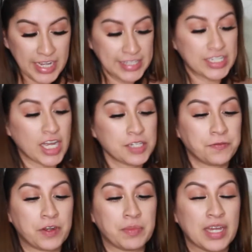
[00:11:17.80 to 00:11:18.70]
it does
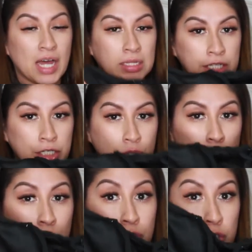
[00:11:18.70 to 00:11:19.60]
fit me a
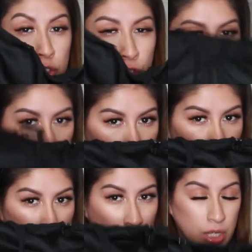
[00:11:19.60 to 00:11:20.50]
little
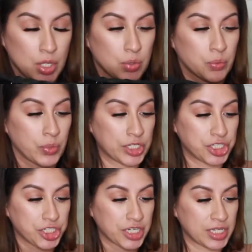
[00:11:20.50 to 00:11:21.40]
loose.
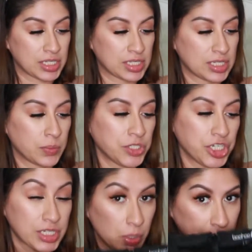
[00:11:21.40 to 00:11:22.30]
Which is
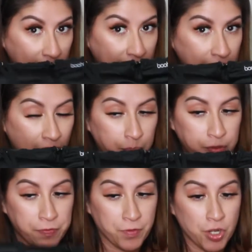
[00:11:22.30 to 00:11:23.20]
okay. I
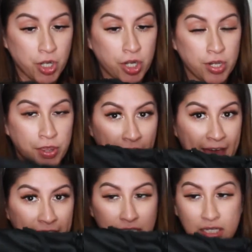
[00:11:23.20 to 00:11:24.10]
prefer
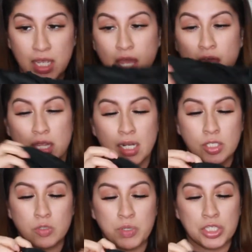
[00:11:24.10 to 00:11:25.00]
that than
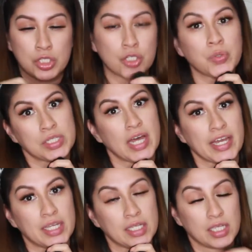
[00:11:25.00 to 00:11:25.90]
it to be too
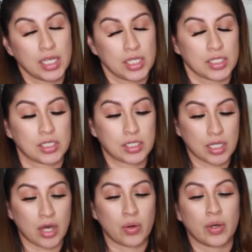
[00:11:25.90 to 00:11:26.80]
tight.
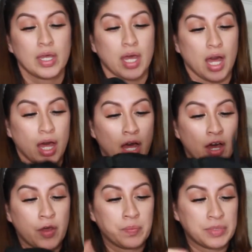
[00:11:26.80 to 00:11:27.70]
So,
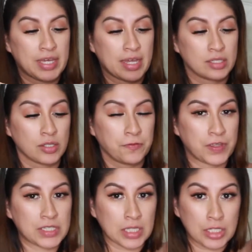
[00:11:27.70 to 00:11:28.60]
yeah. So it
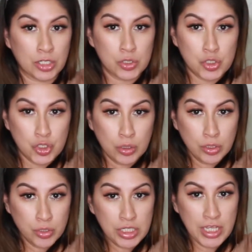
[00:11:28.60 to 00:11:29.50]
fits a little too
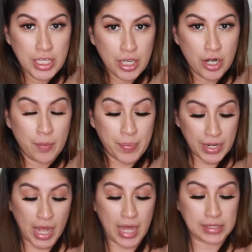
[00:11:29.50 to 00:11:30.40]
loose here.
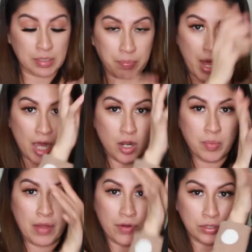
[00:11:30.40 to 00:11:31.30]
But at the
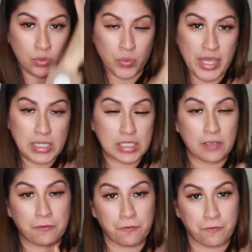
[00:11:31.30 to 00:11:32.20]
bottom, around the waist, it